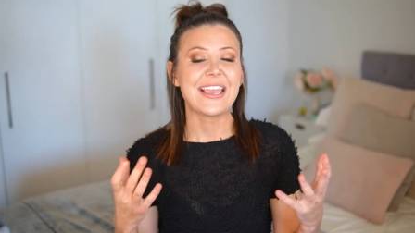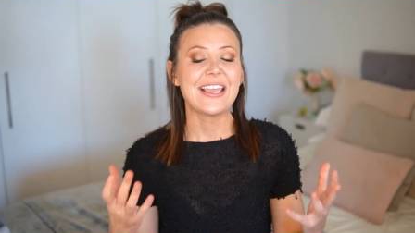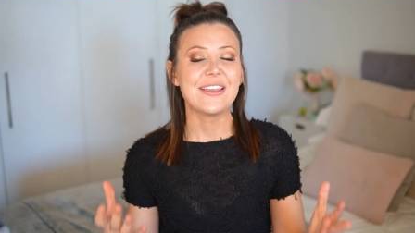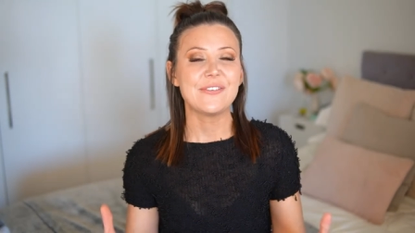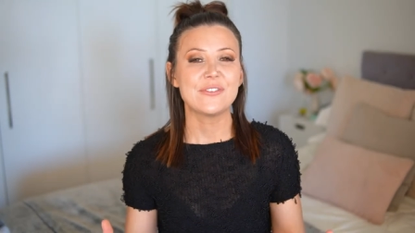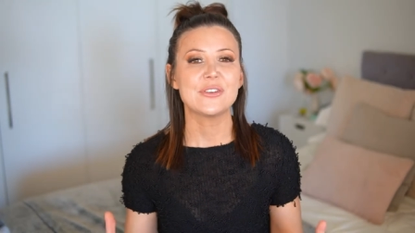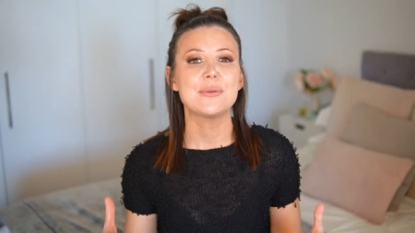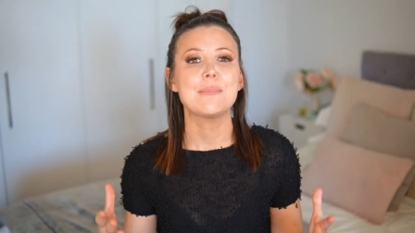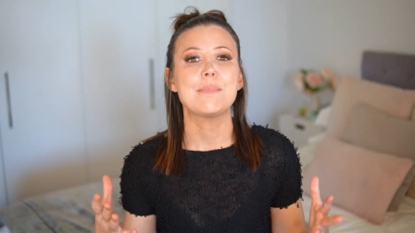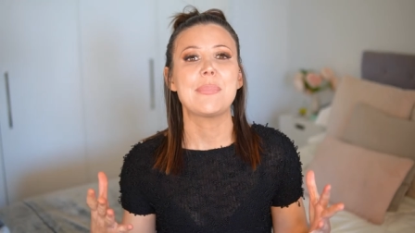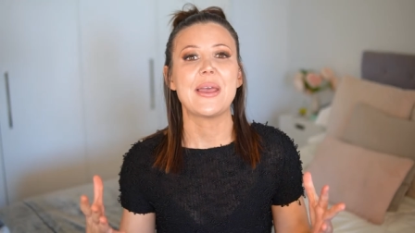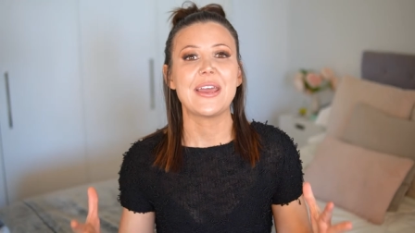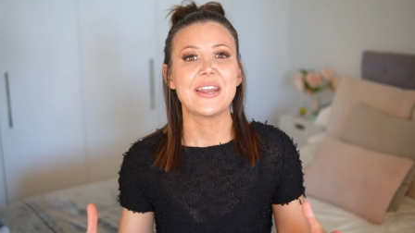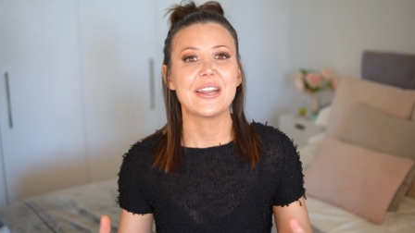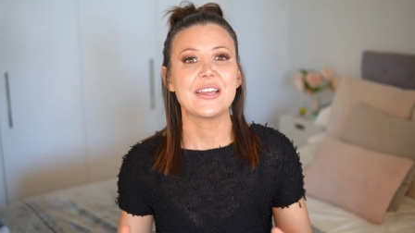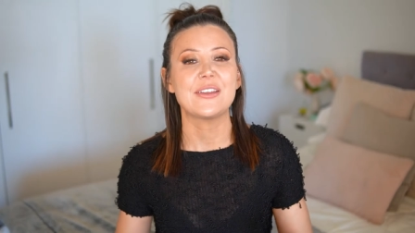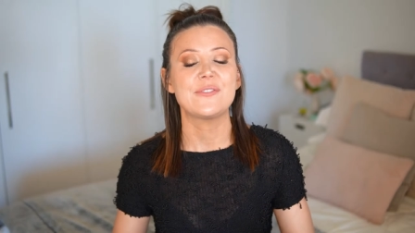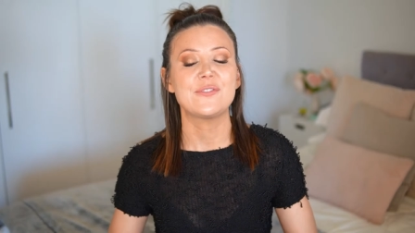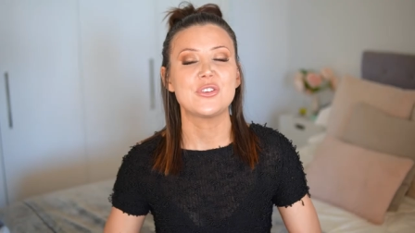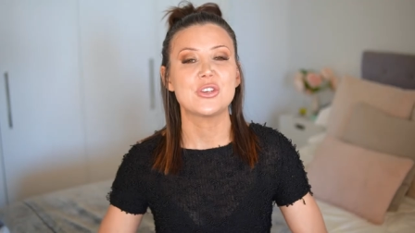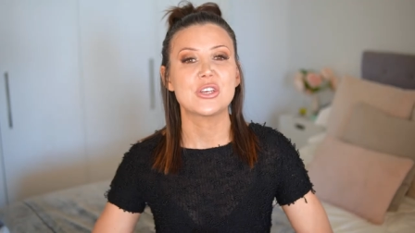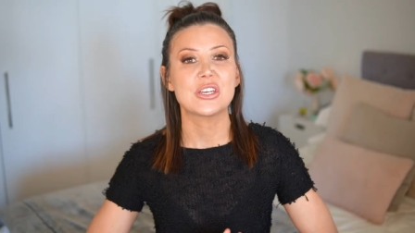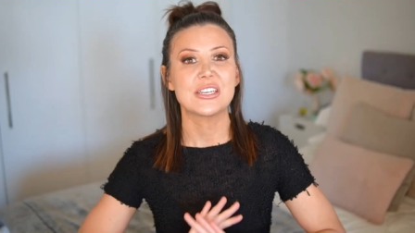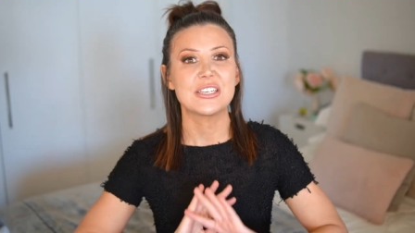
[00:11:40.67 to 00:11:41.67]
Even better
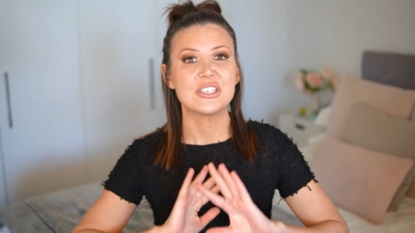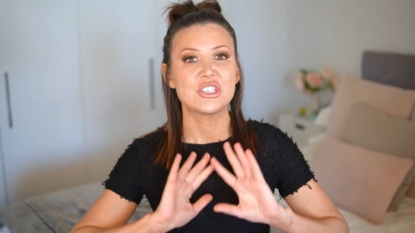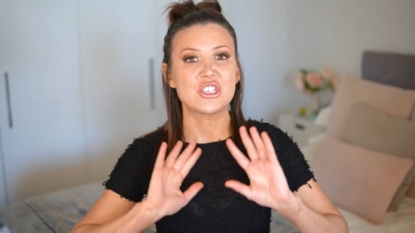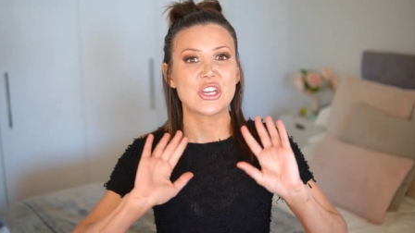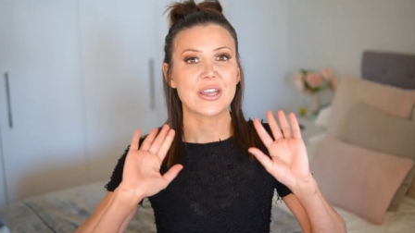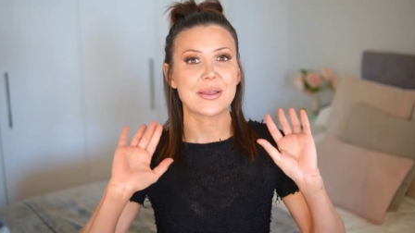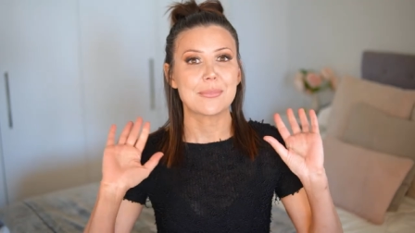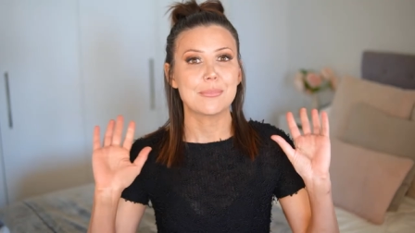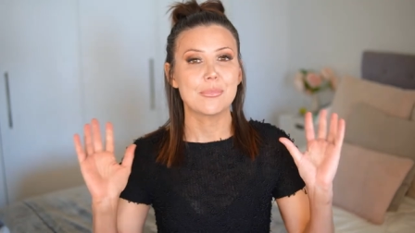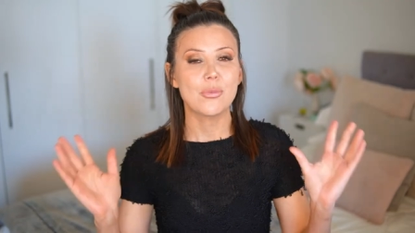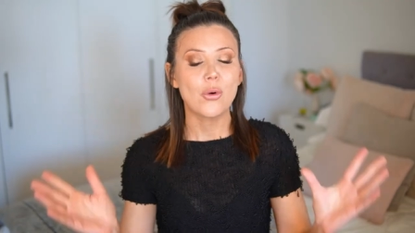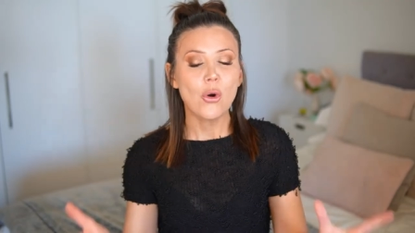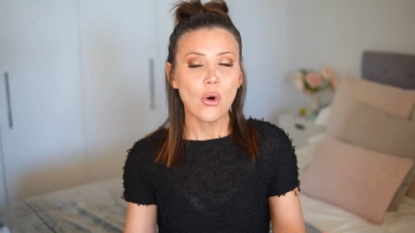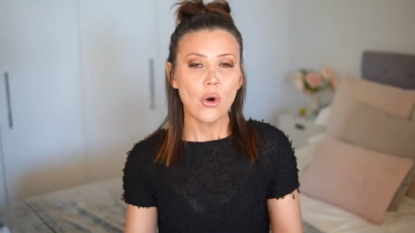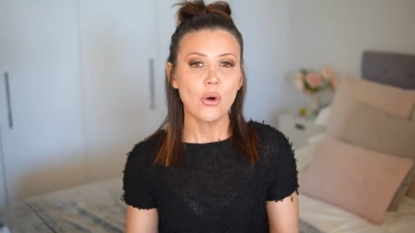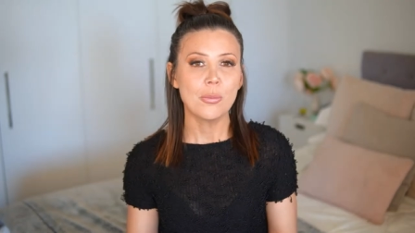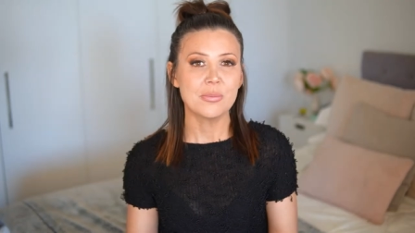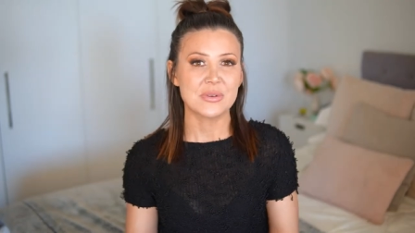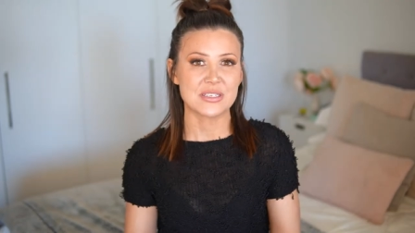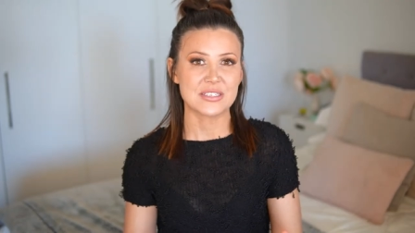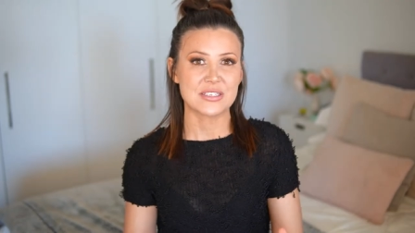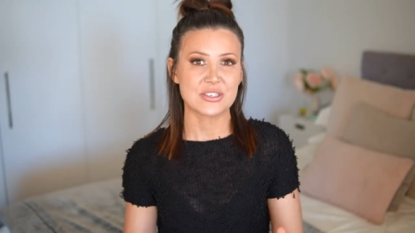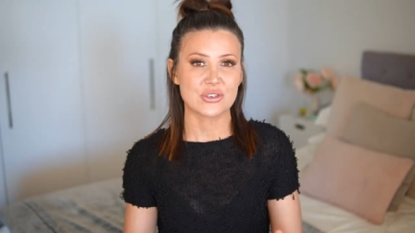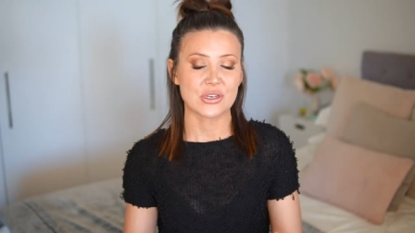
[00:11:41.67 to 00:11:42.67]
if you can inject
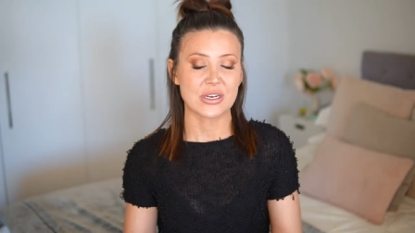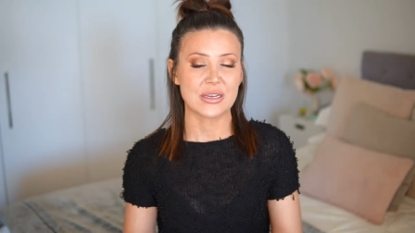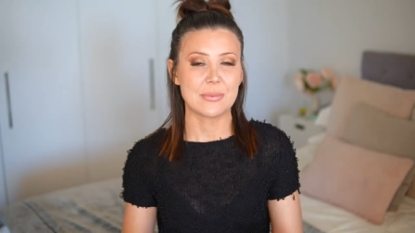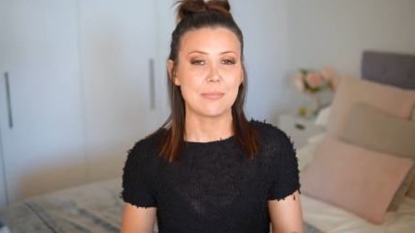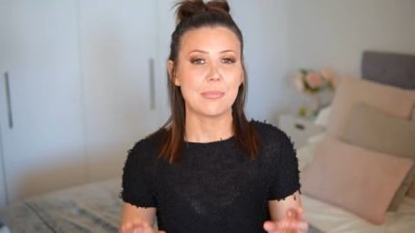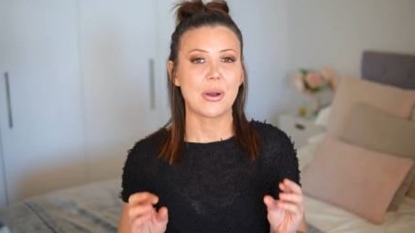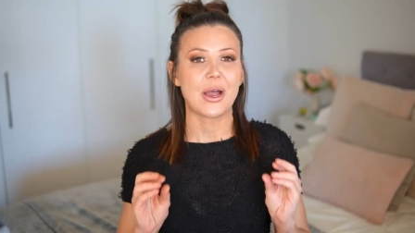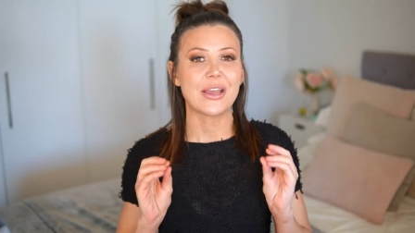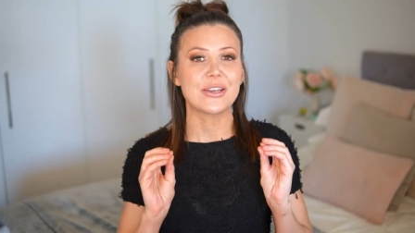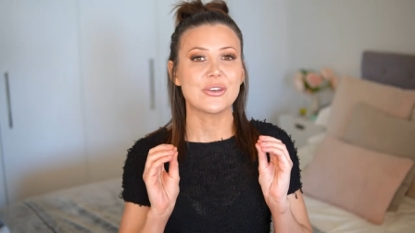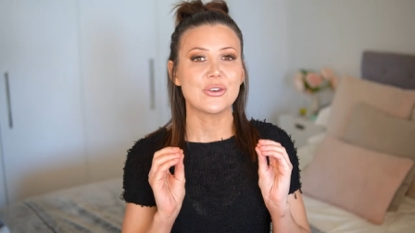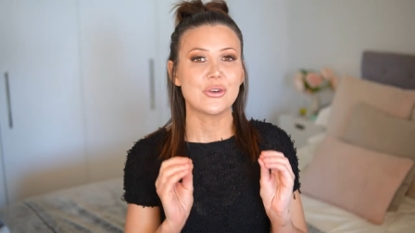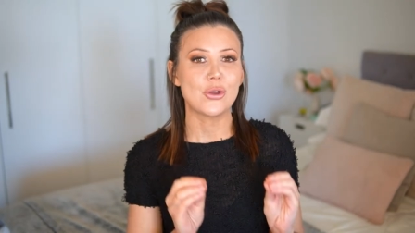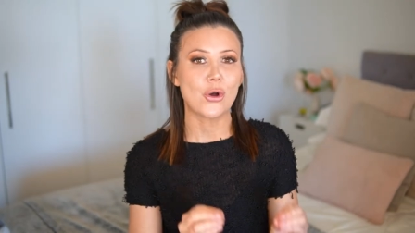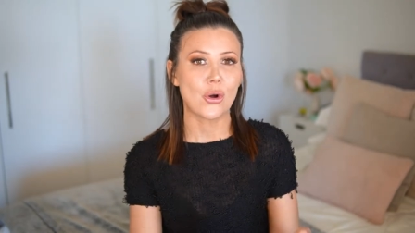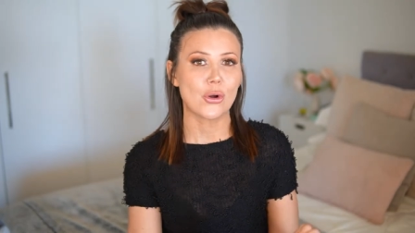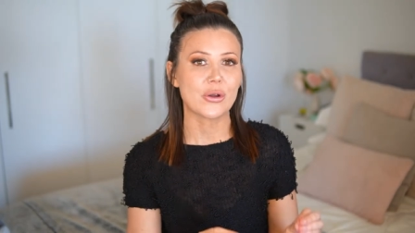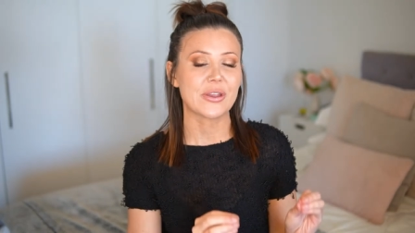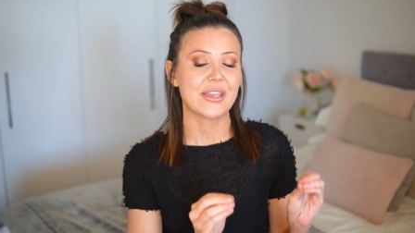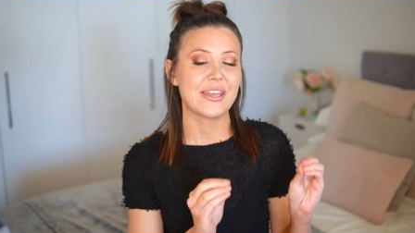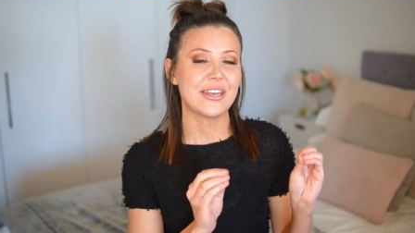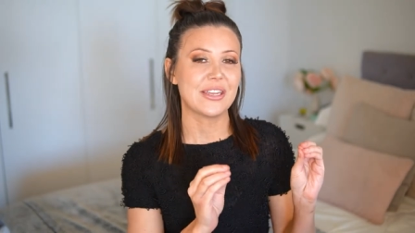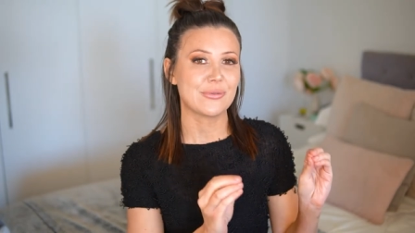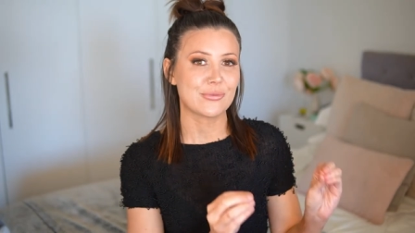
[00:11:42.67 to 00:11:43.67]
more mystery by
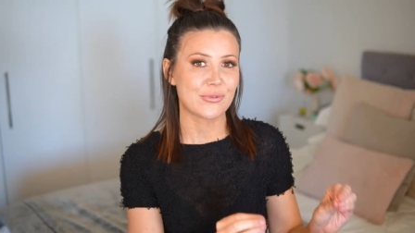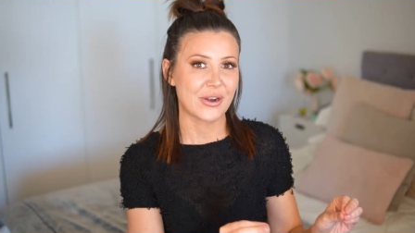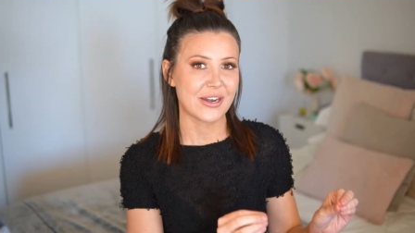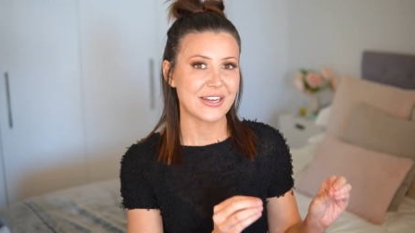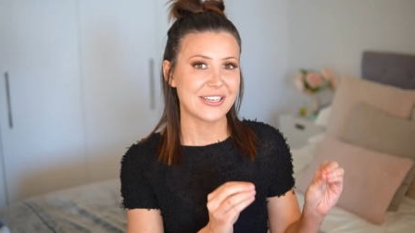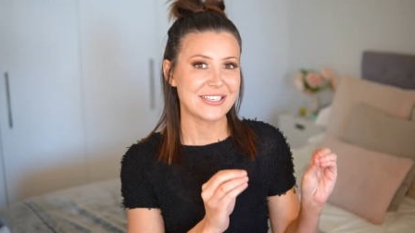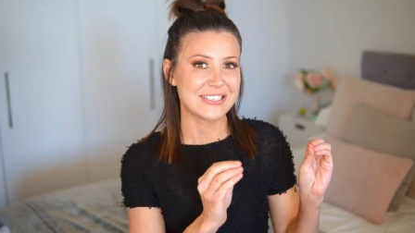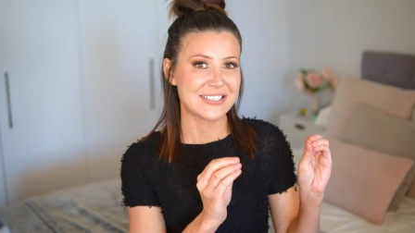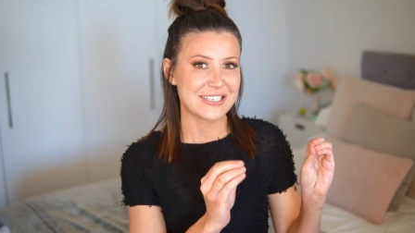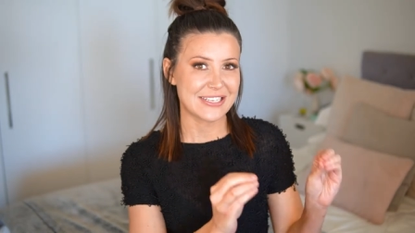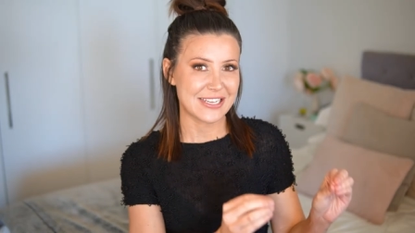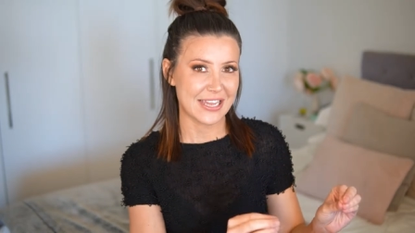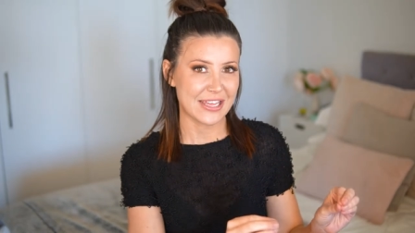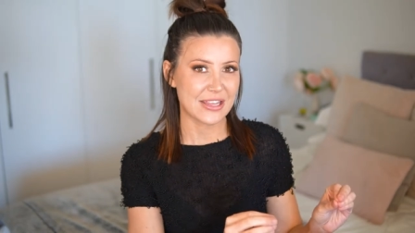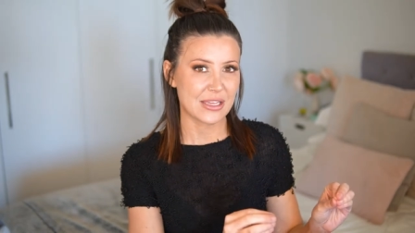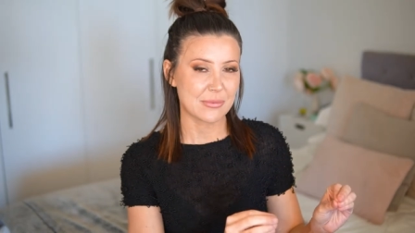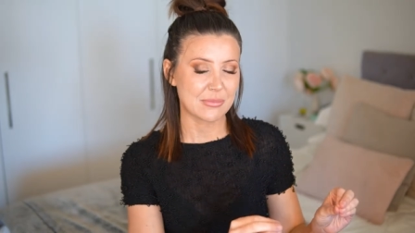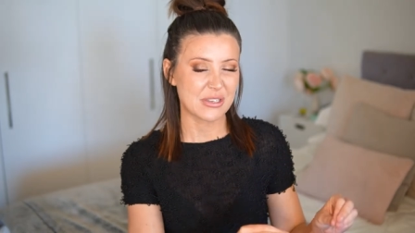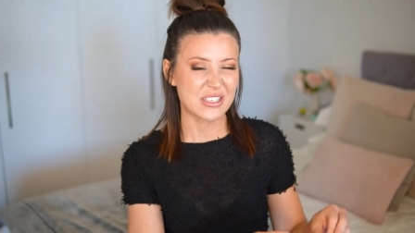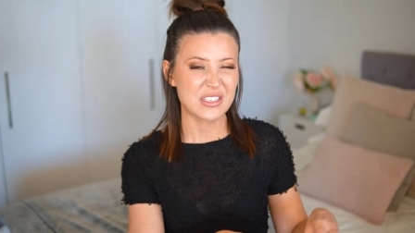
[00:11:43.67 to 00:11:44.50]
not getting ready together,